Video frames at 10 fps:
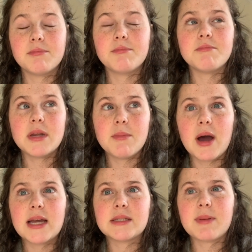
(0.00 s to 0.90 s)

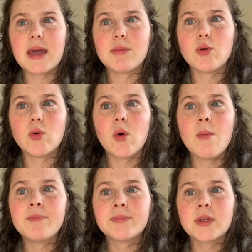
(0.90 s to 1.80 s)
minimize people
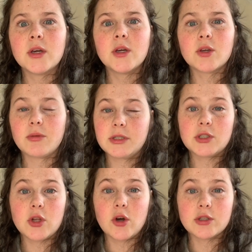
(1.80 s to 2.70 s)
going to
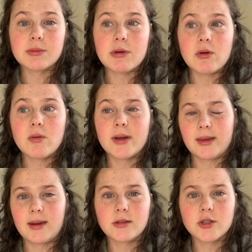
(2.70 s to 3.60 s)
the hospital and
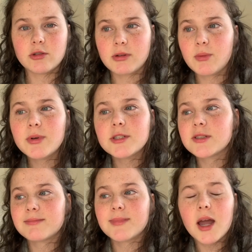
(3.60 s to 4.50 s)
getting surgery, which
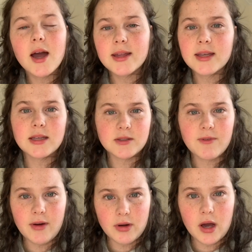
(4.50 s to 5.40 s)
I think is
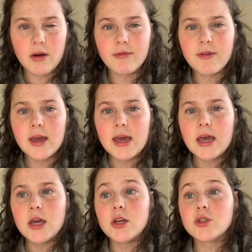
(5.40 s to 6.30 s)
fair enough.
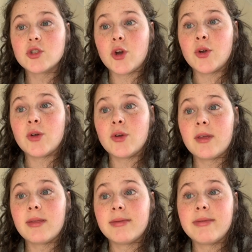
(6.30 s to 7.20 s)
So
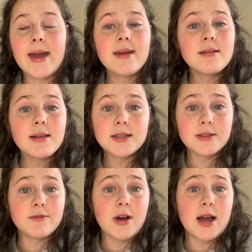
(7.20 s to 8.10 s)
they
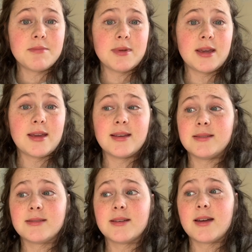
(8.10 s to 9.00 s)
classified me
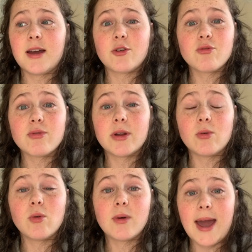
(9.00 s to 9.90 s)
as a
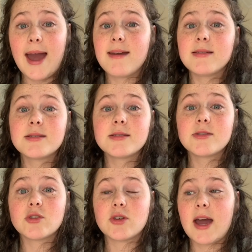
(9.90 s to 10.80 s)
critical case
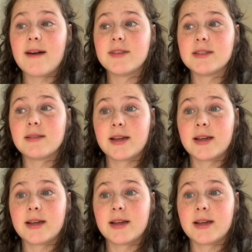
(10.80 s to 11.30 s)
to have this